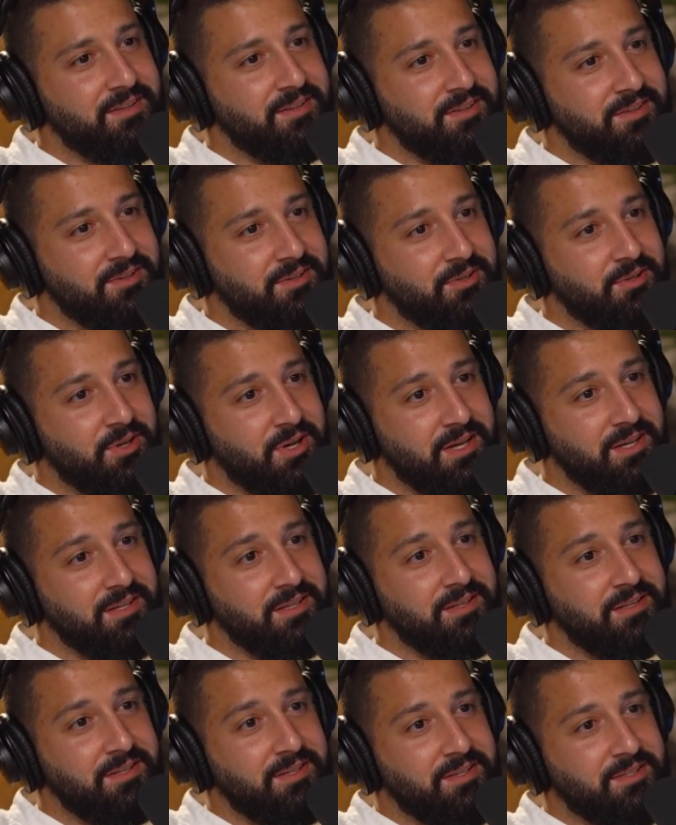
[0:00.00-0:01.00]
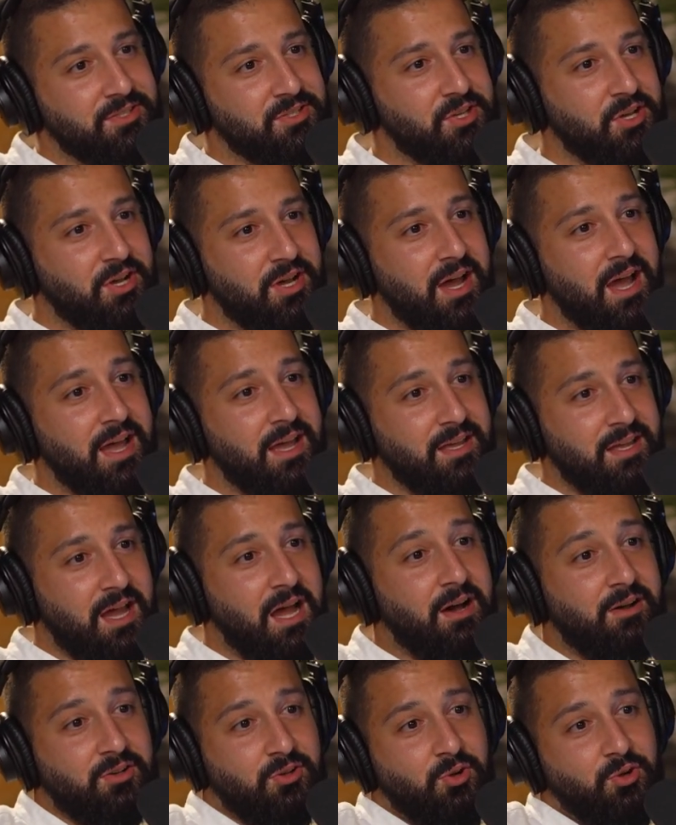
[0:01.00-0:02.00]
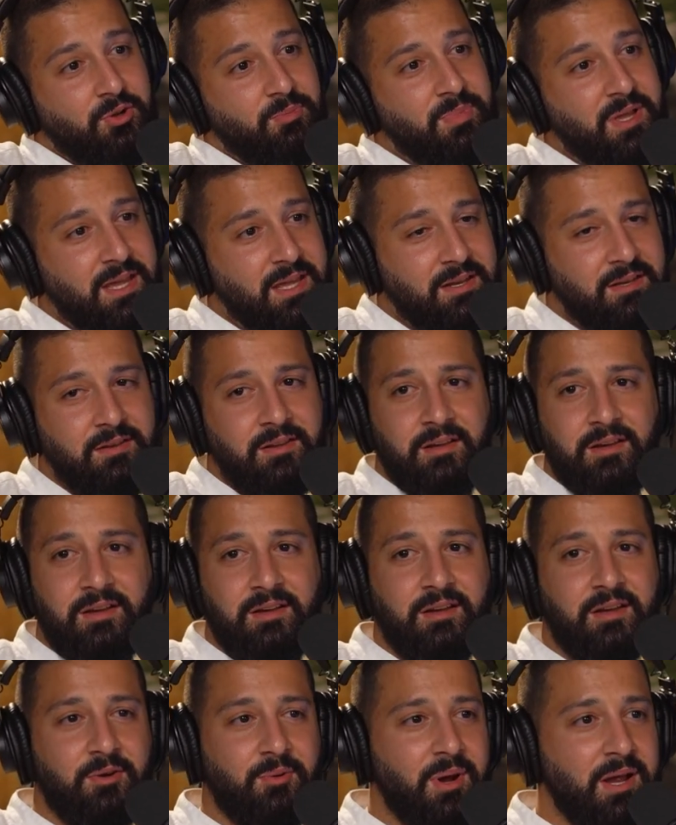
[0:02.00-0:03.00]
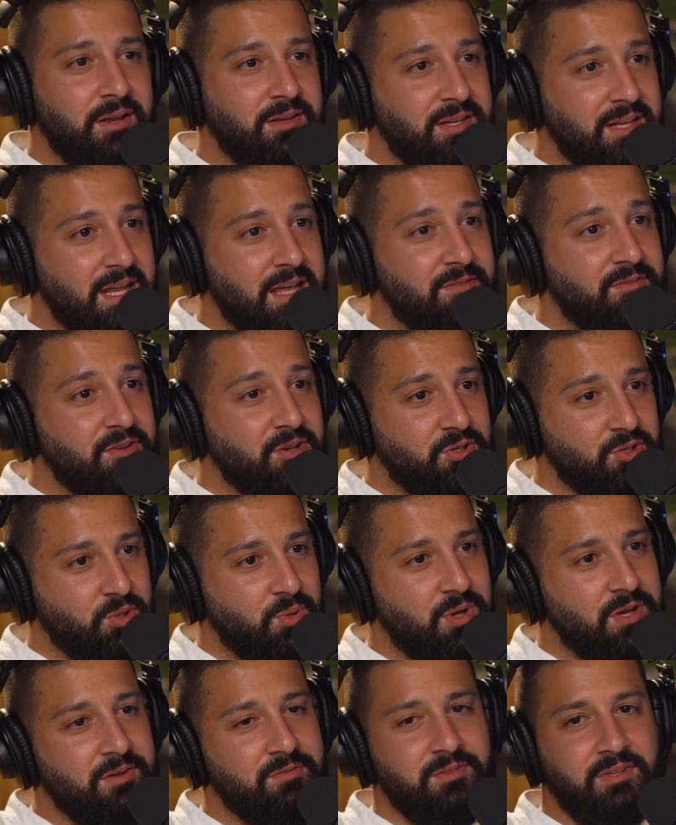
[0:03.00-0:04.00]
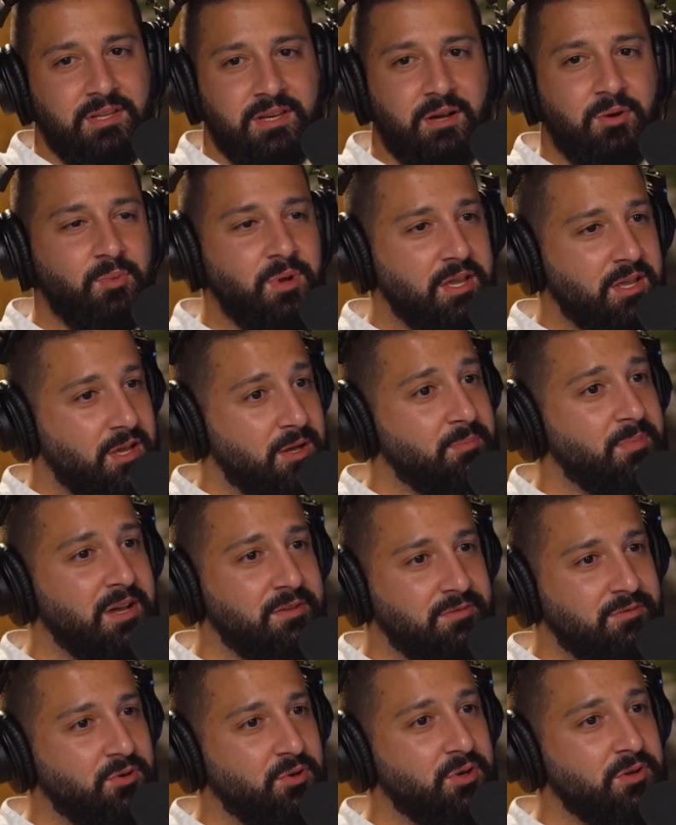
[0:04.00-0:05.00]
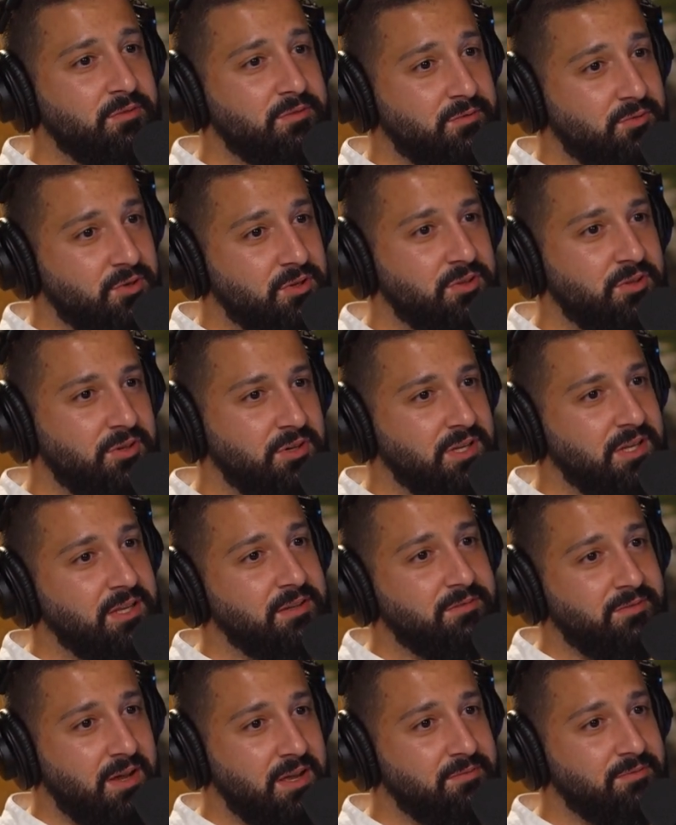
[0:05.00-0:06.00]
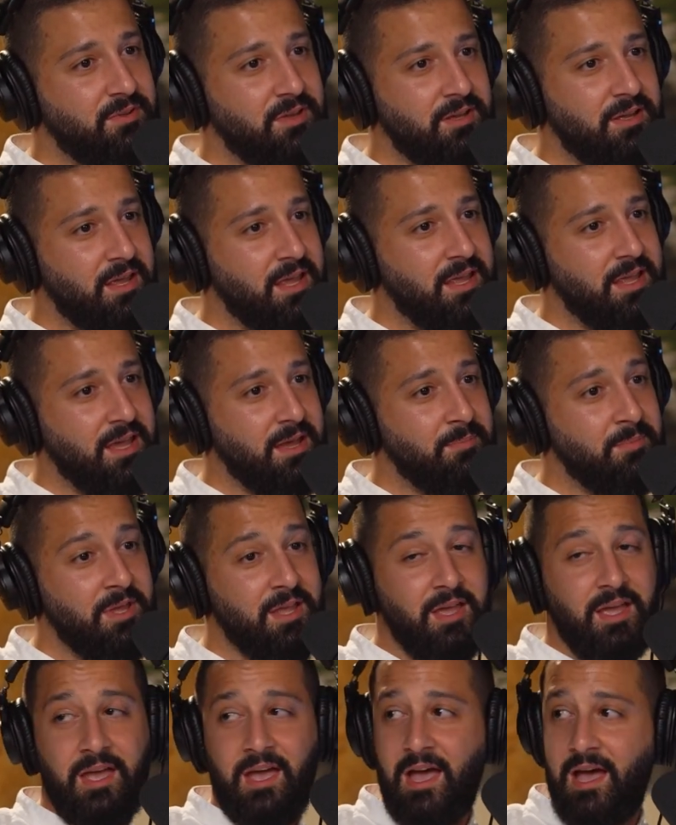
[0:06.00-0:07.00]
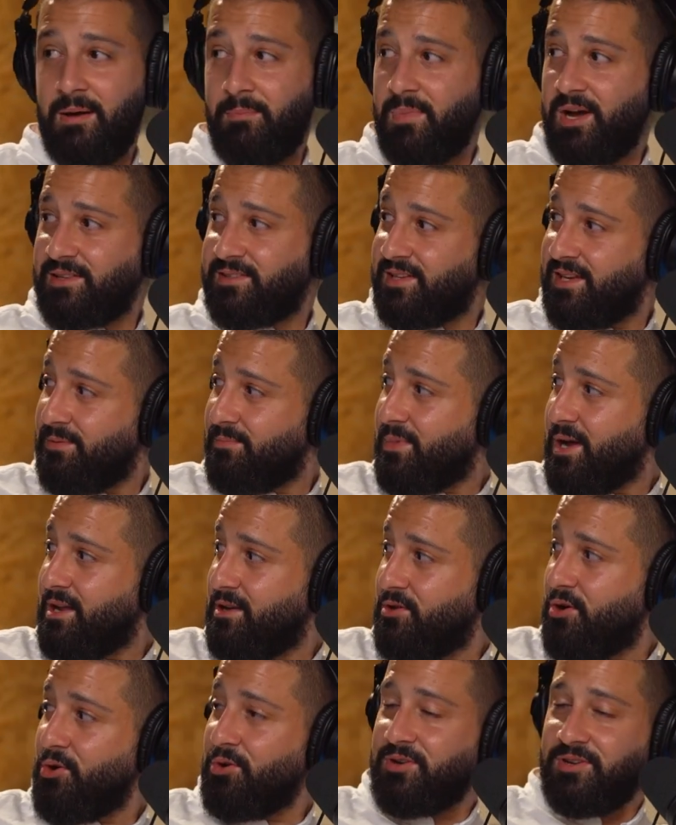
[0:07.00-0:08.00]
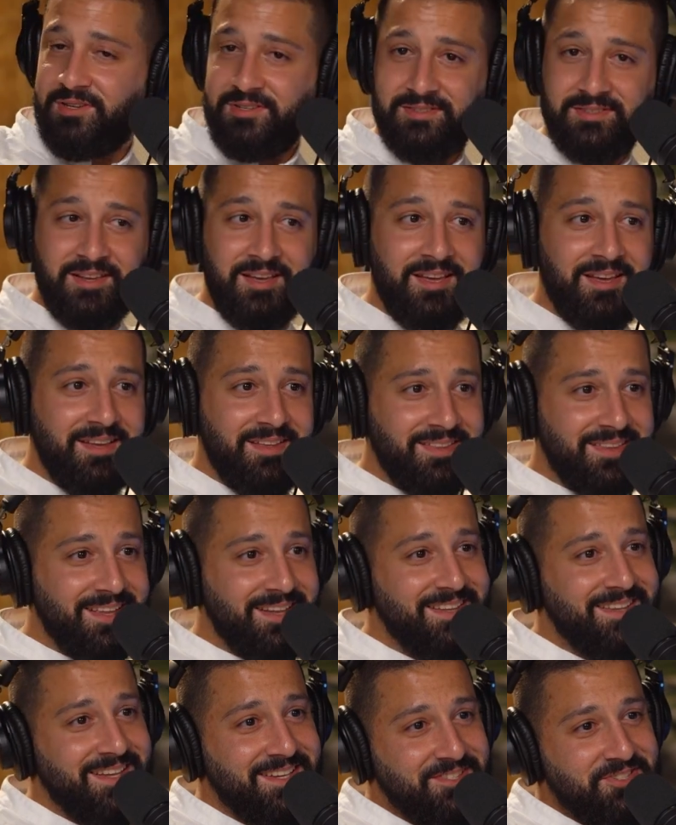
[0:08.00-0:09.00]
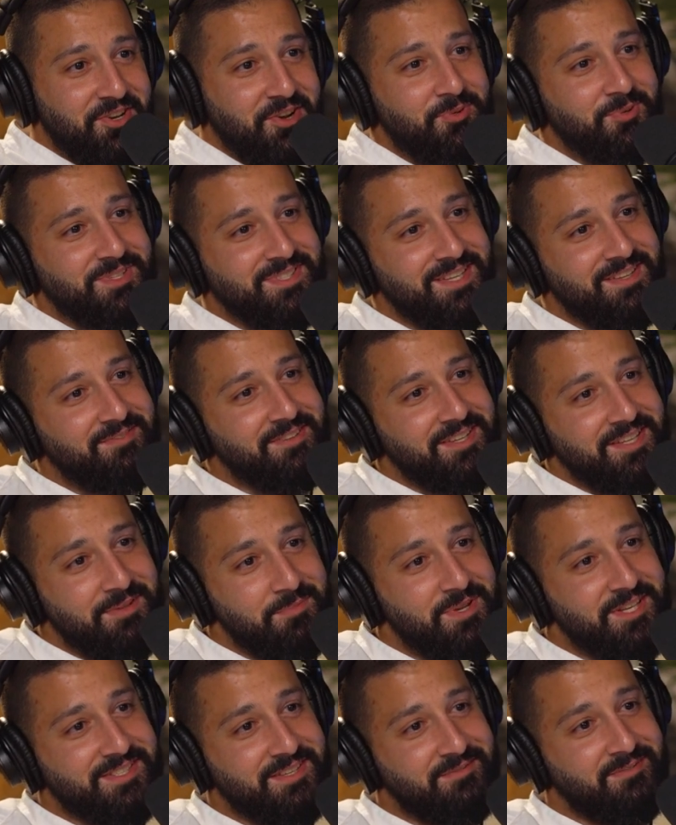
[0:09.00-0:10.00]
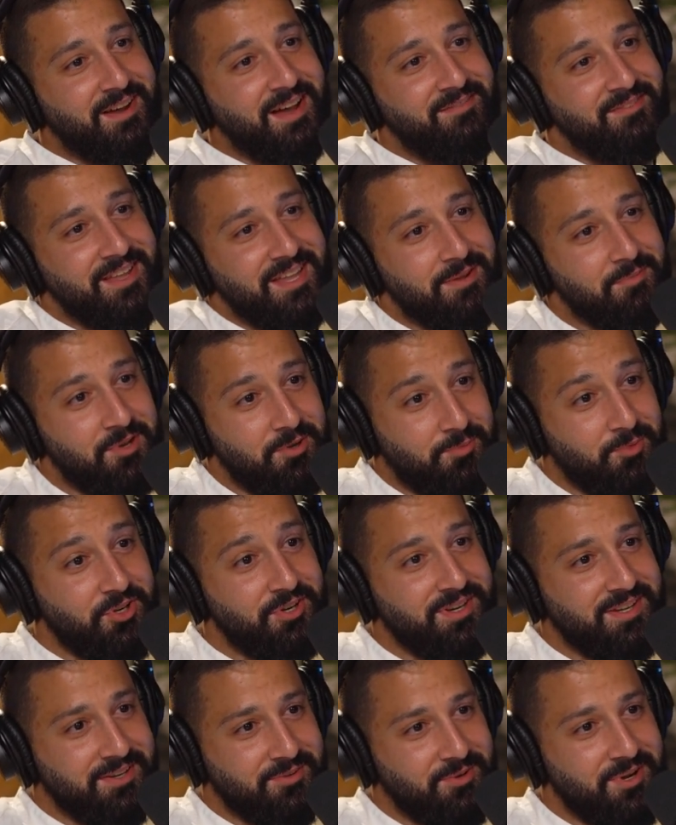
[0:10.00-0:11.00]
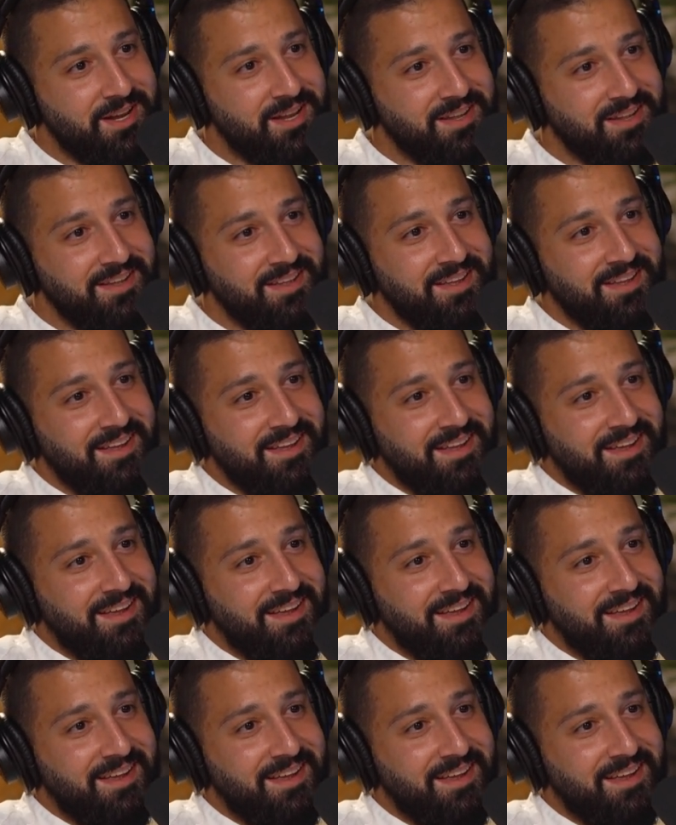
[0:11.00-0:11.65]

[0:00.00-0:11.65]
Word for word: Oh, okay. Right? So I'll go to bed around 11 or 12, and then I'll wake up by 4:30, 5 a.m. to watch a game. And my team might notice that they start receiving emails at 5 a.m. in the morning, right?